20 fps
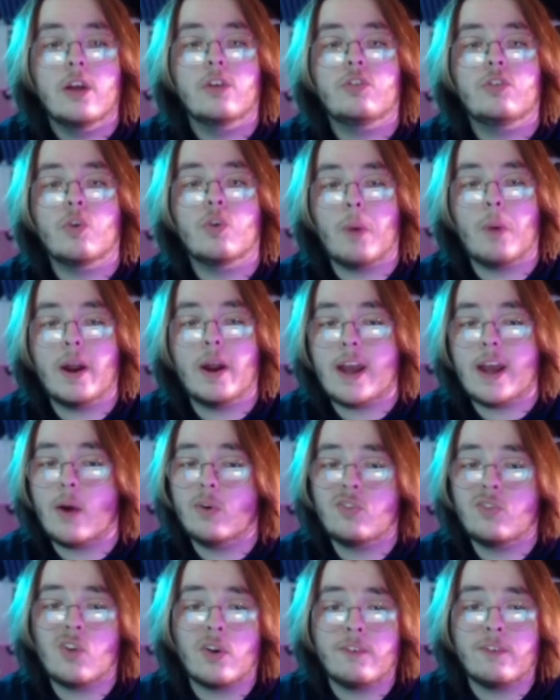So right
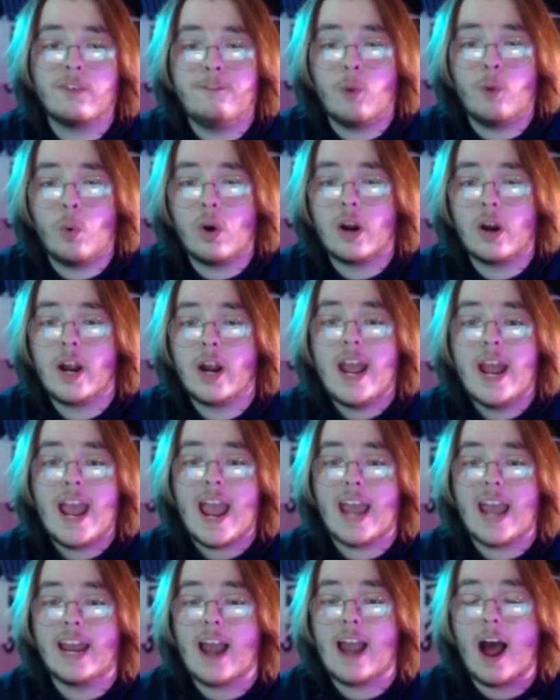now it's on 4
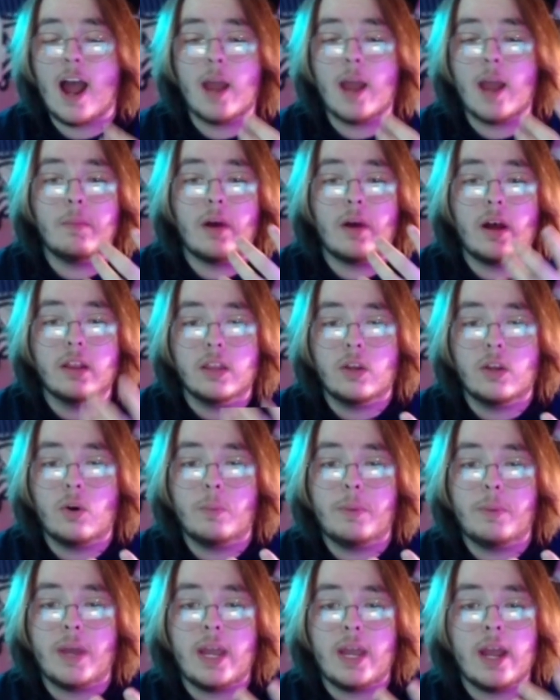and I'm a
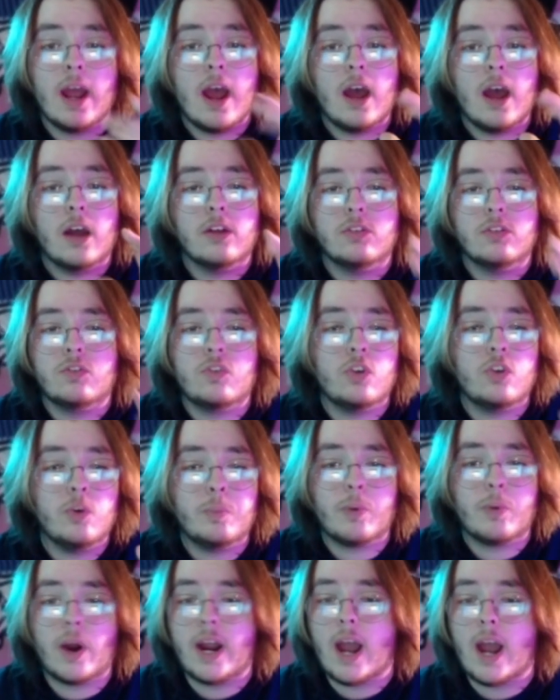little bit
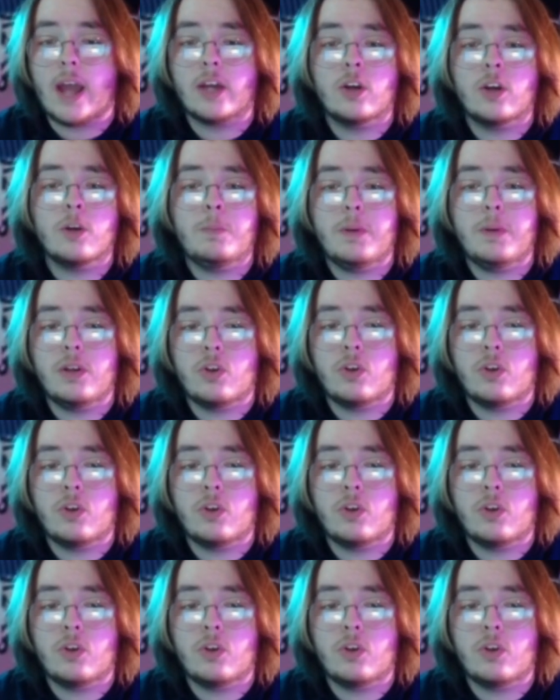too bright. I could be